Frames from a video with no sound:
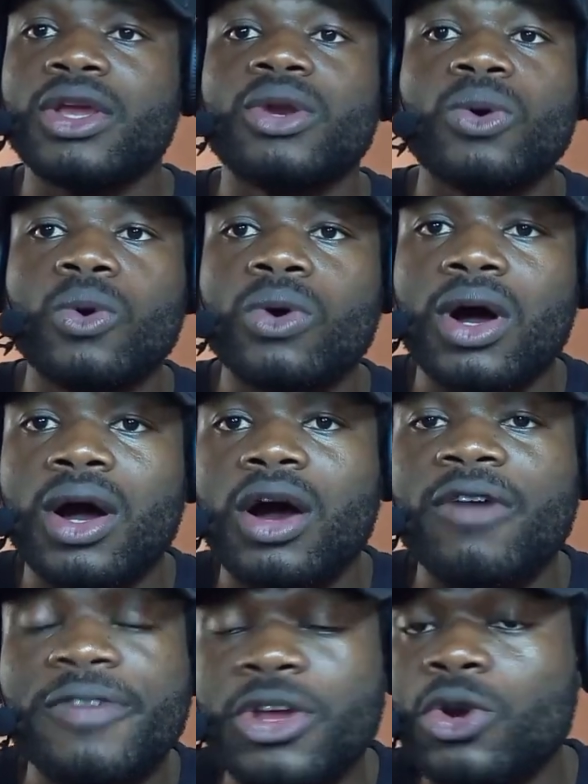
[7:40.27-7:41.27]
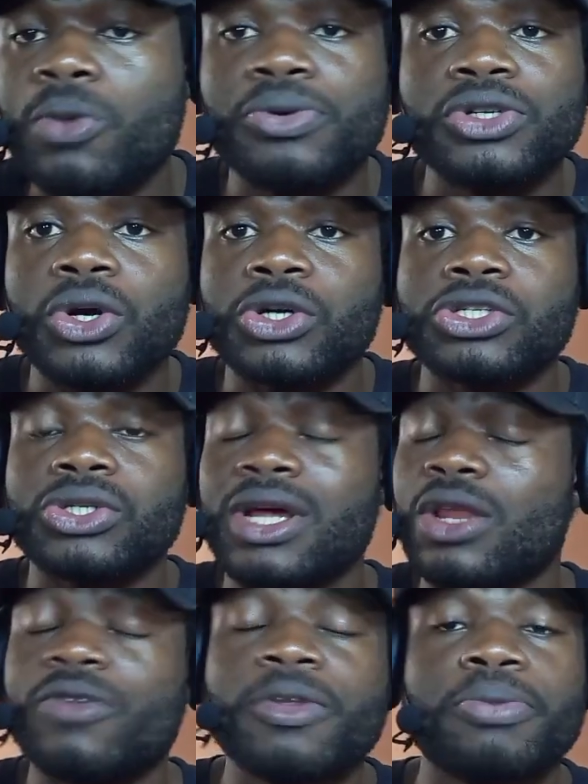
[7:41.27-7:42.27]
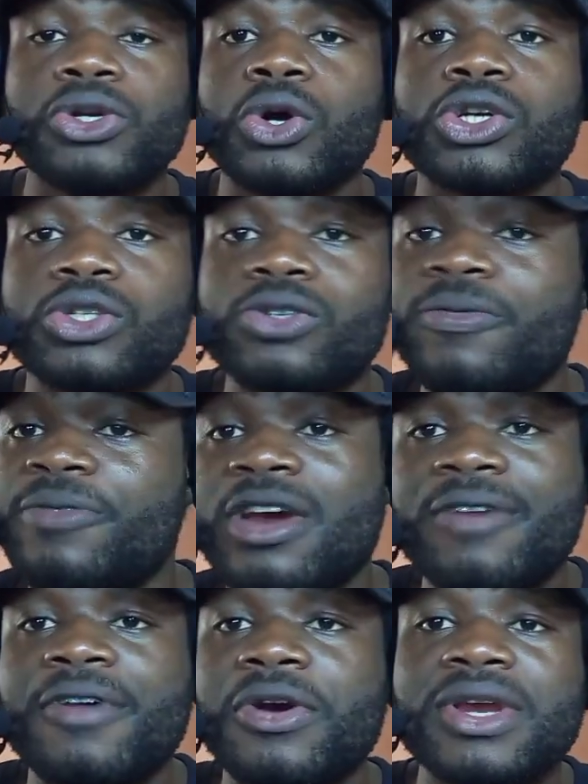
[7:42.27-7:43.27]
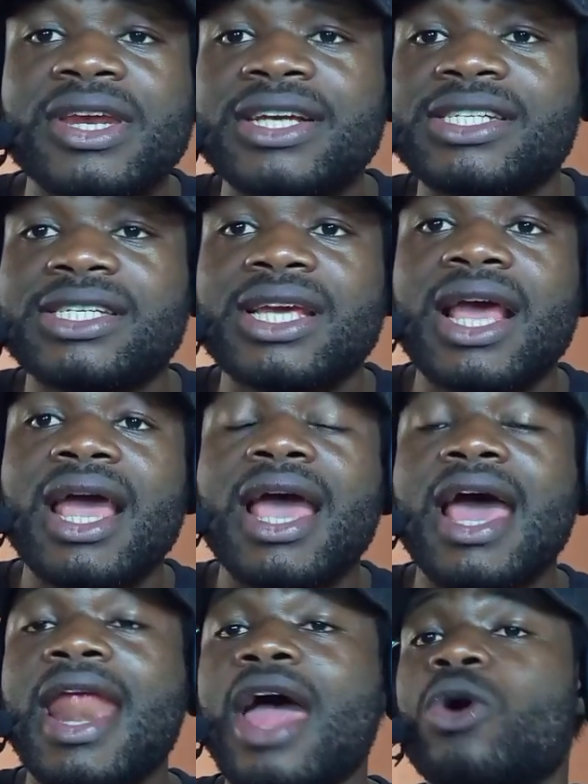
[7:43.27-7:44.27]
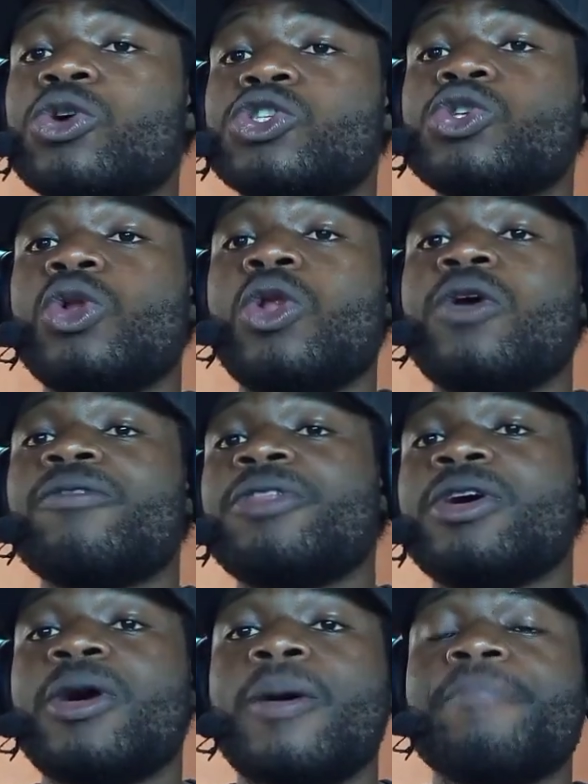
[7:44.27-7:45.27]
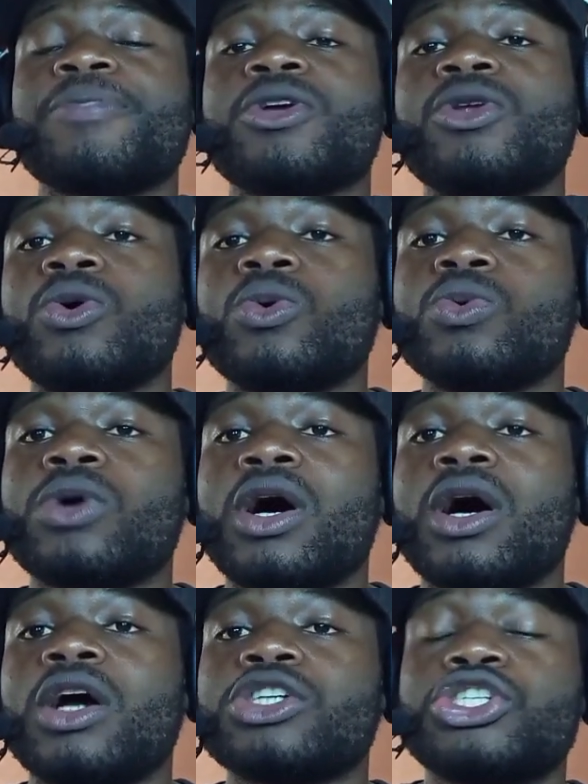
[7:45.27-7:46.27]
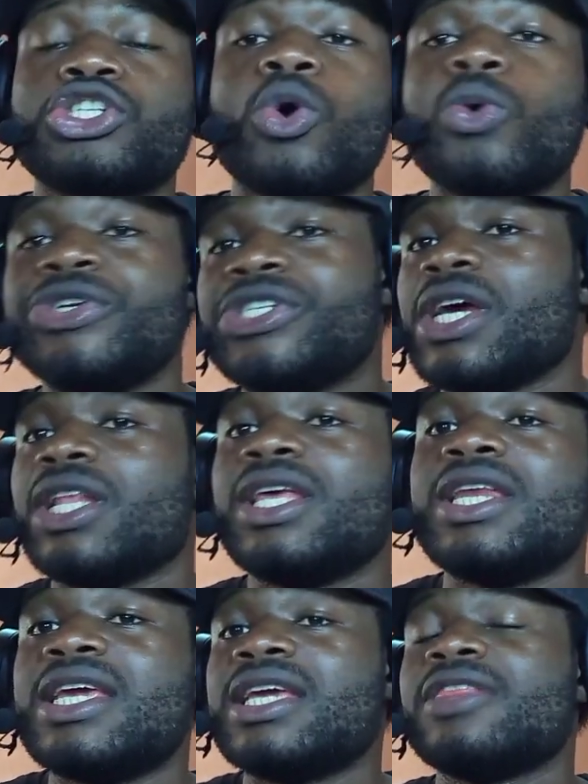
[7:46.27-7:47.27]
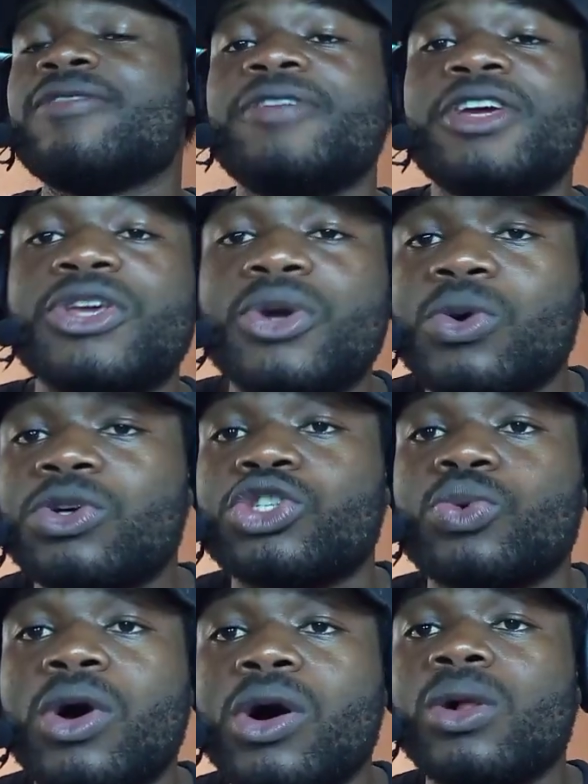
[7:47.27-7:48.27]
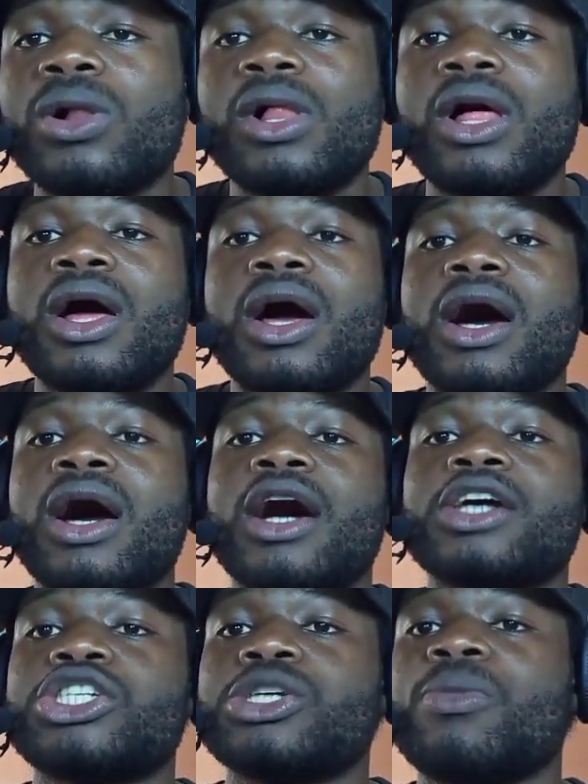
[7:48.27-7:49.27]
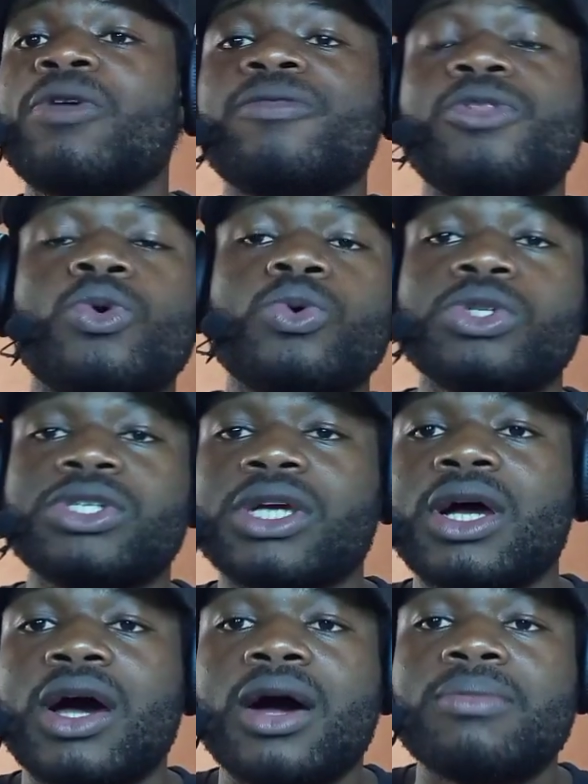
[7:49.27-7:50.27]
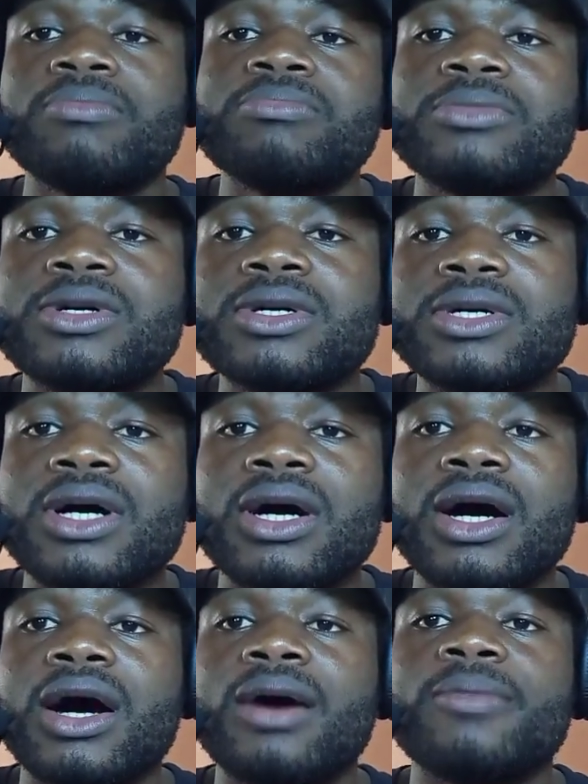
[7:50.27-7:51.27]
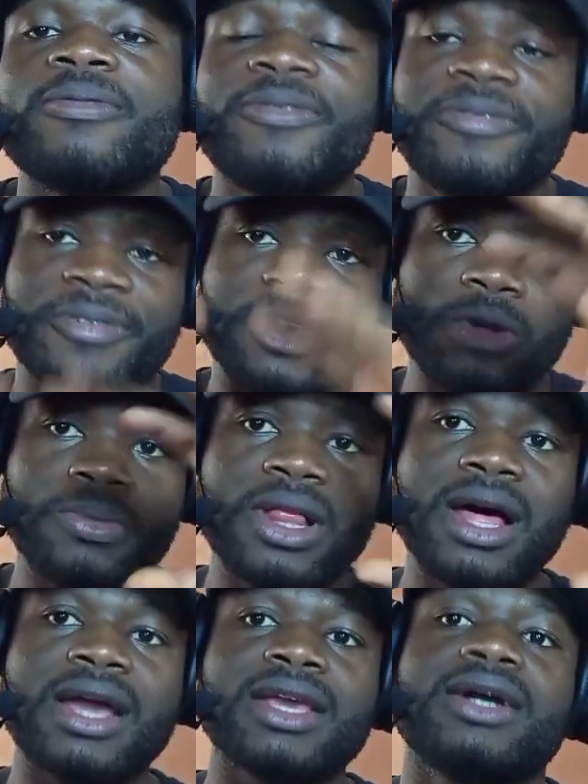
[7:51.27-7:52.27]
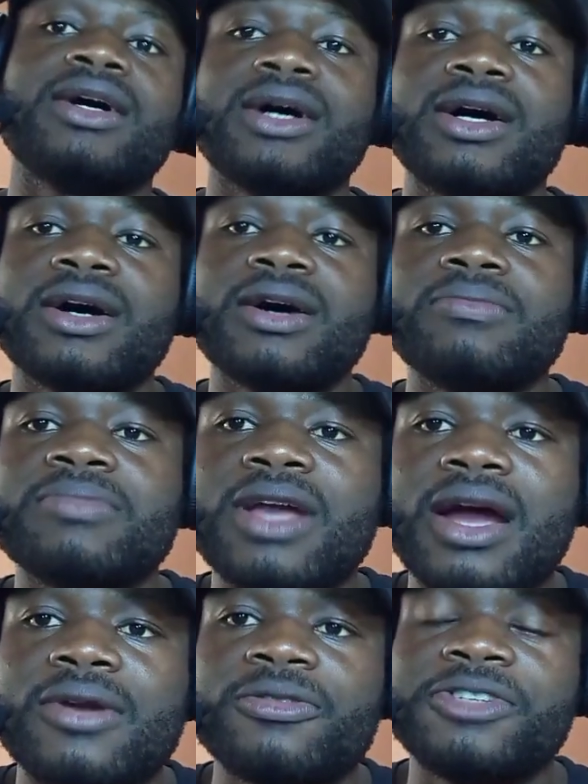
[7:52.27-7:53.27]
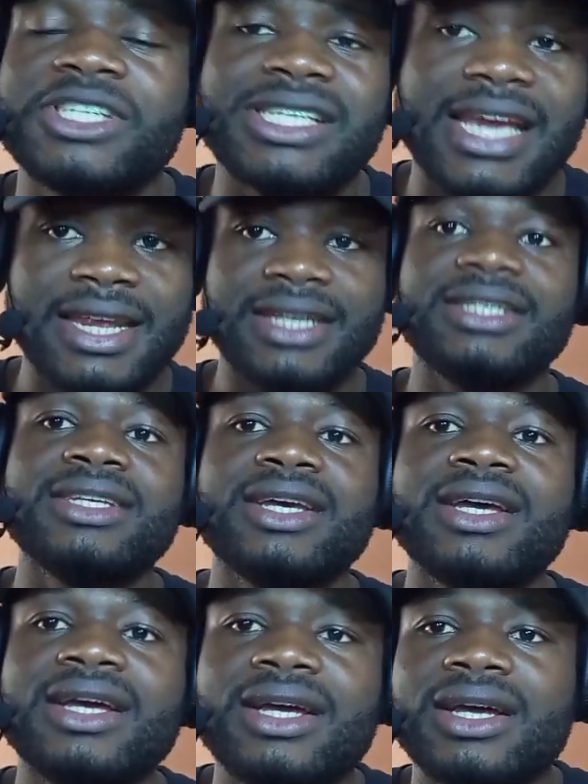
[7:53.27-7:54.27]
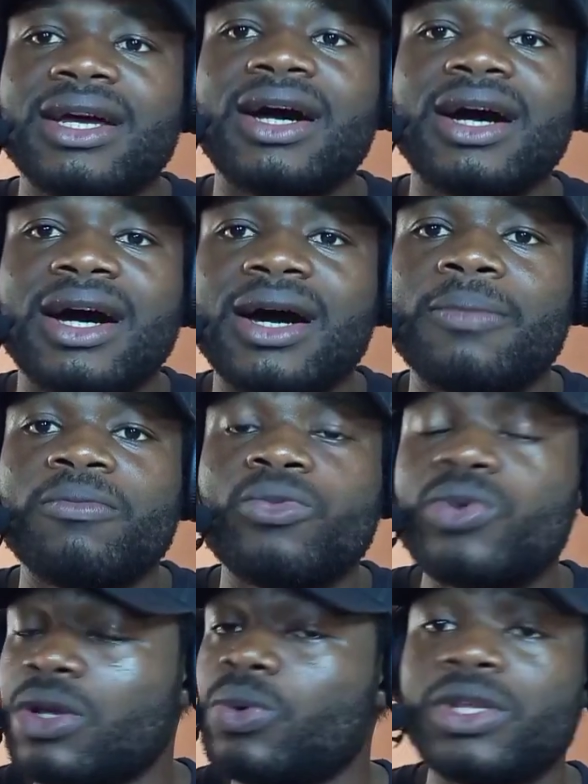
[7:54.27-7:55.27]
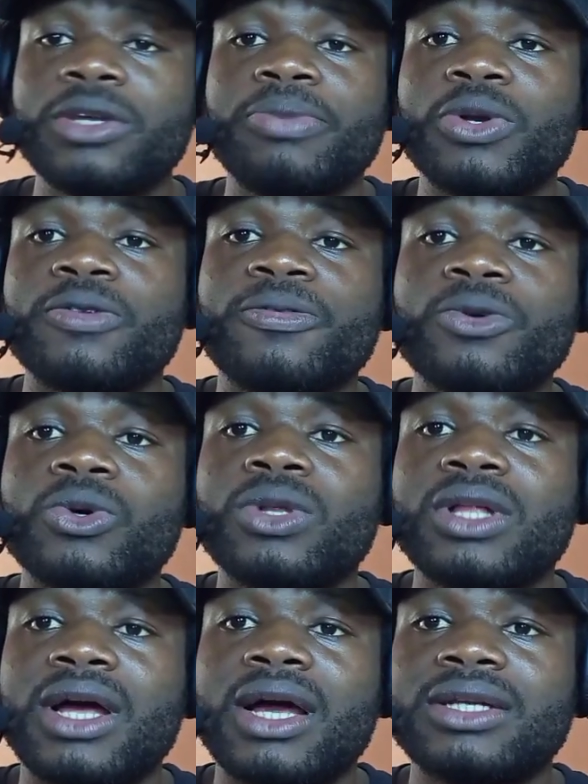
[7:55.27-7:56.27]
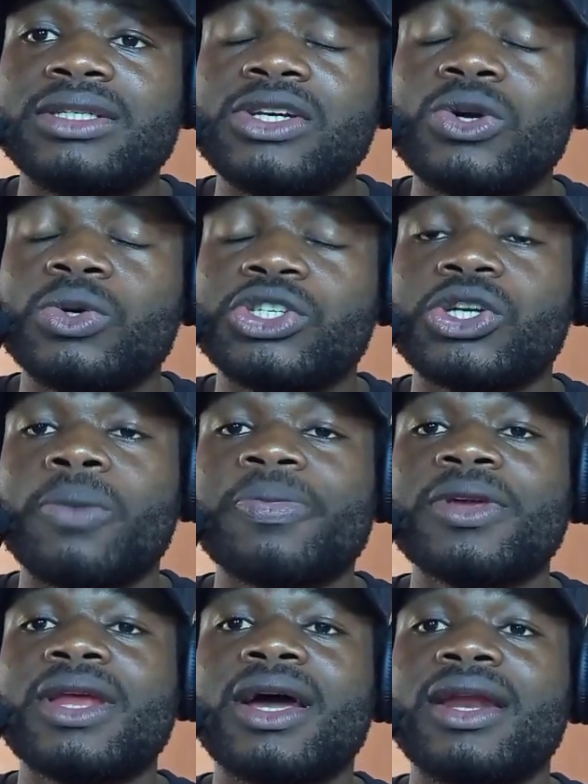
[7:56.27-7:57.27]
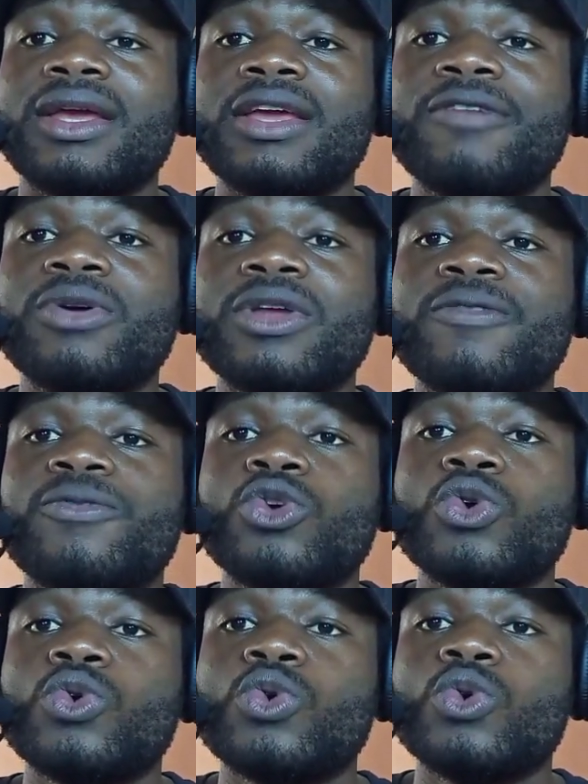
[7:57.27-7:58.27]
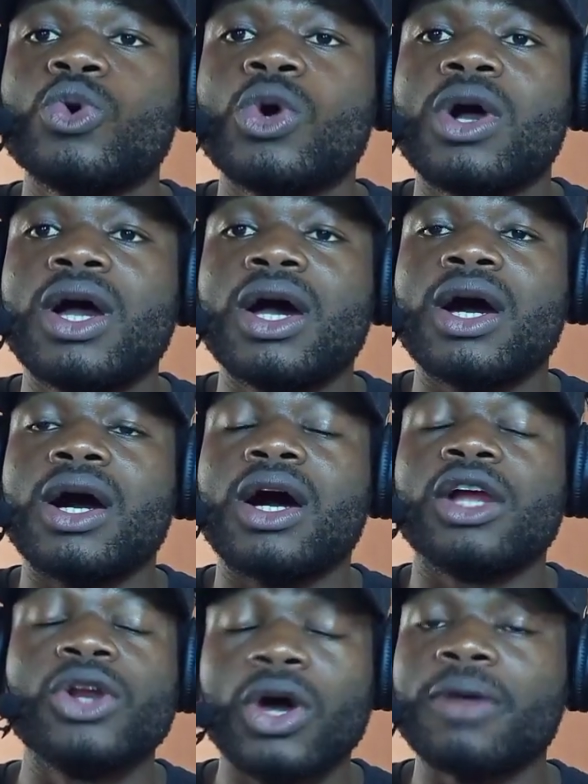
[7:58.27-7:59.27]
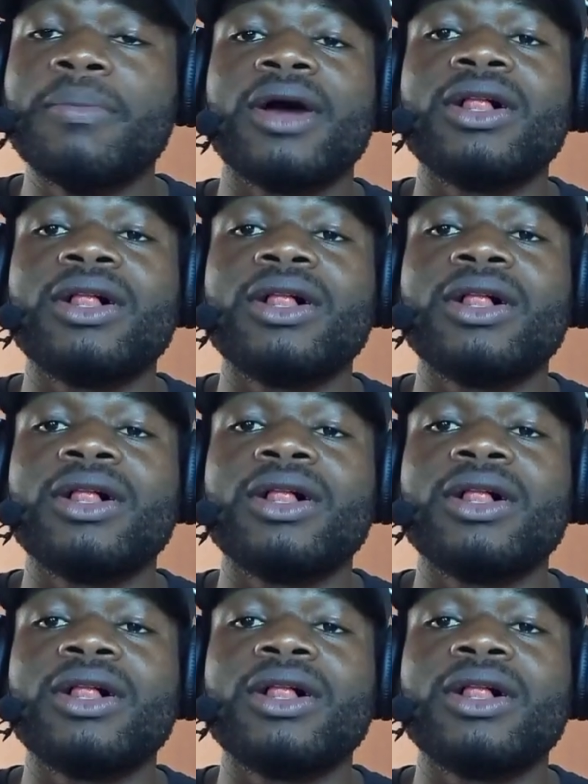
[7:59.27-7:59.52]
you know, uh, video production. I love the production, very very neat, and I also love the you know uh, storytelling in the video as well. Uh, some of those um, um, film like um, kind of setting, um, really really beautiful, and you know something that even if you I'm not a